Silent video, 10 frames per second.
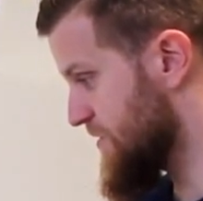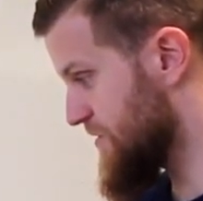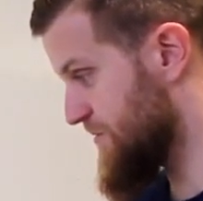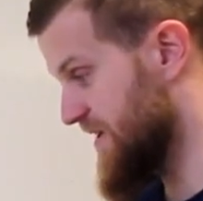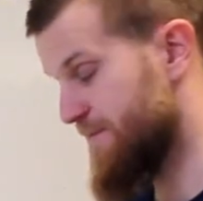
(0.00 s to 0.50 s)

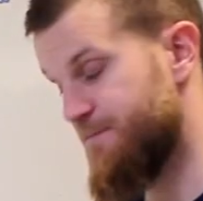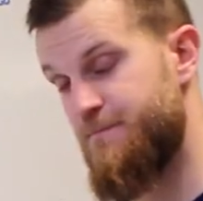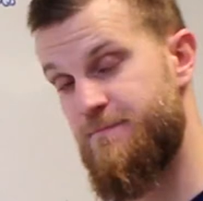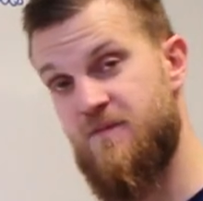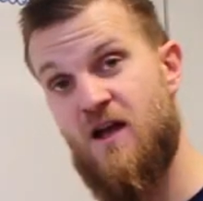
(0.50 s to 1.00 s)
three.
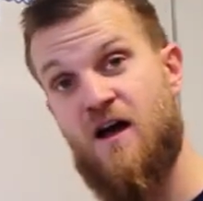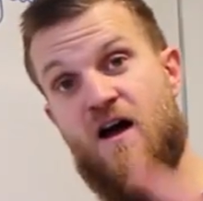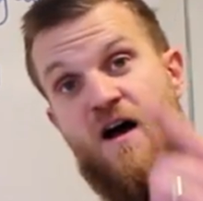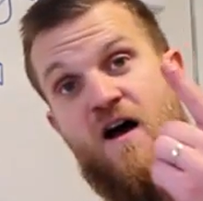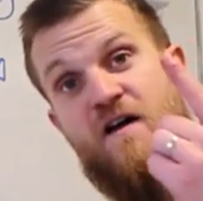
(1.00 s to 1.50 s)

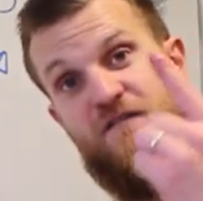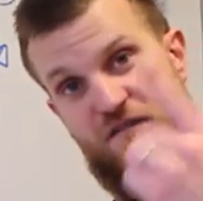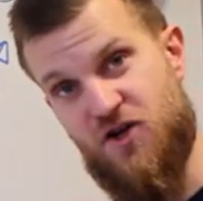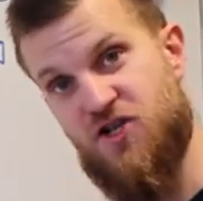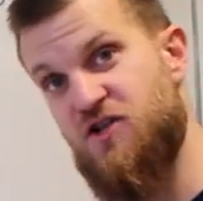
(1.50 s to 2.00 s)

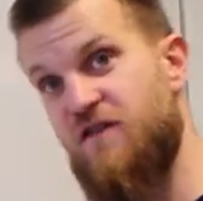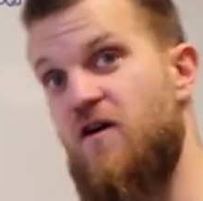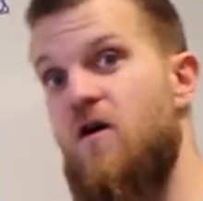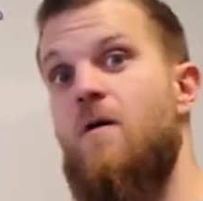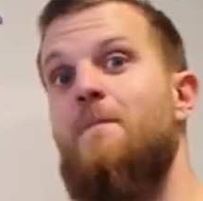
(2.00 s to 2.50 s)
First of
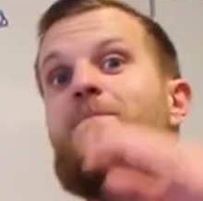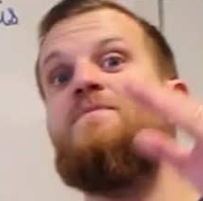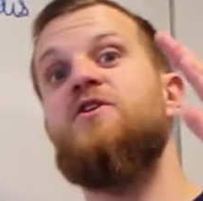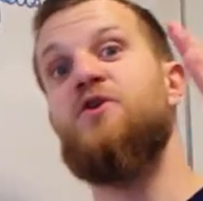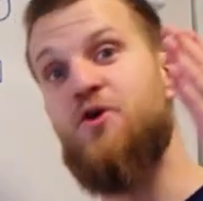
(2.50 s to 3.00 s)
all,
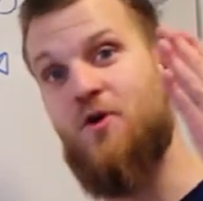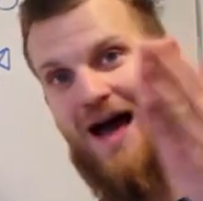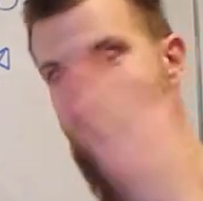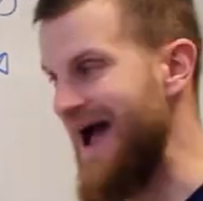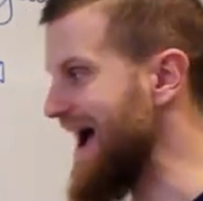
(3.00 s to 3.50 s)
you
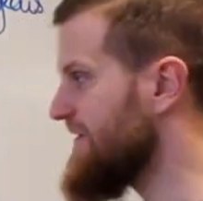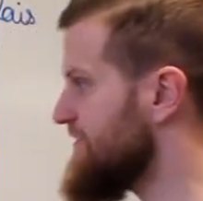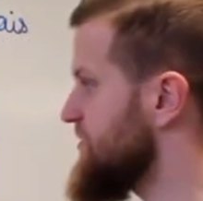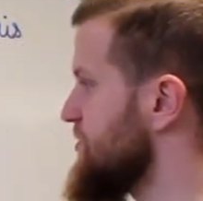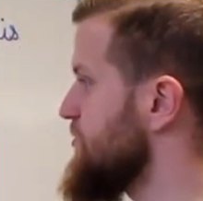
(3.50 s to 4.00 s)

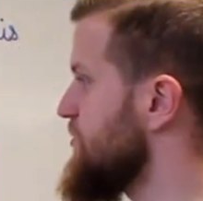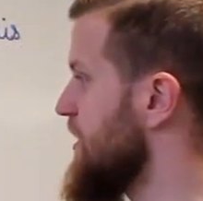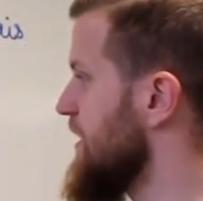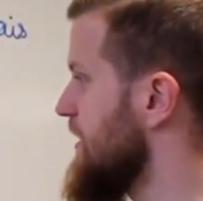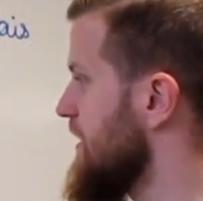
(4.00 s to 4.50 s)
have to
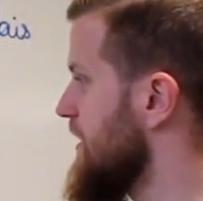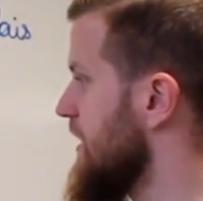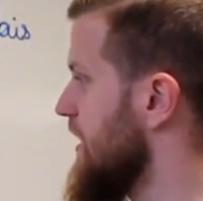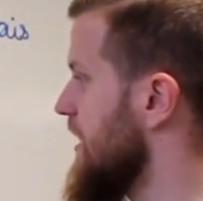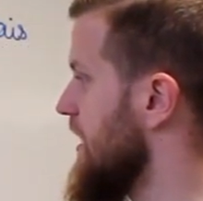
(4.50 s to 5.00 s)

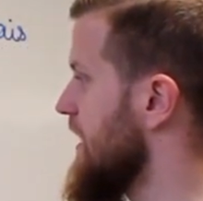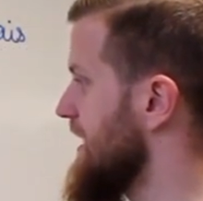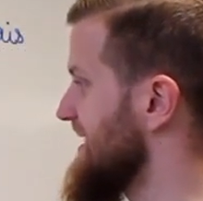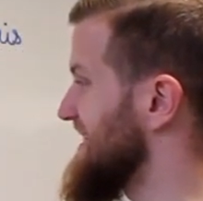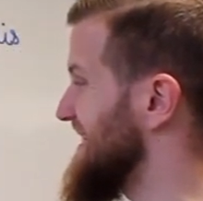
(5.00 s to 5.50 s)

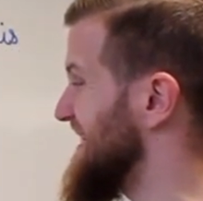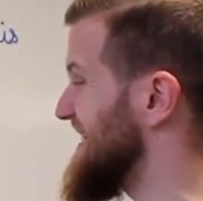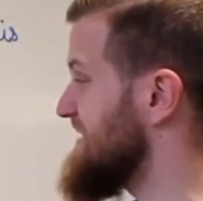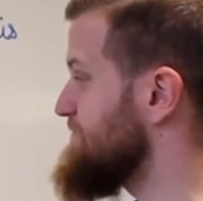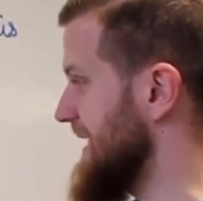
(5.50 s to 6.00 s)

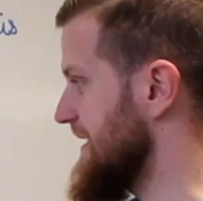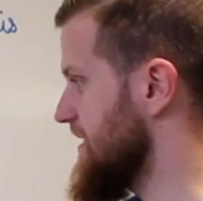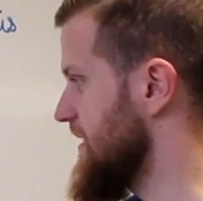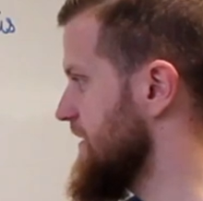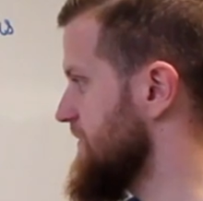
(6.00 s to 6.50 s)
speak.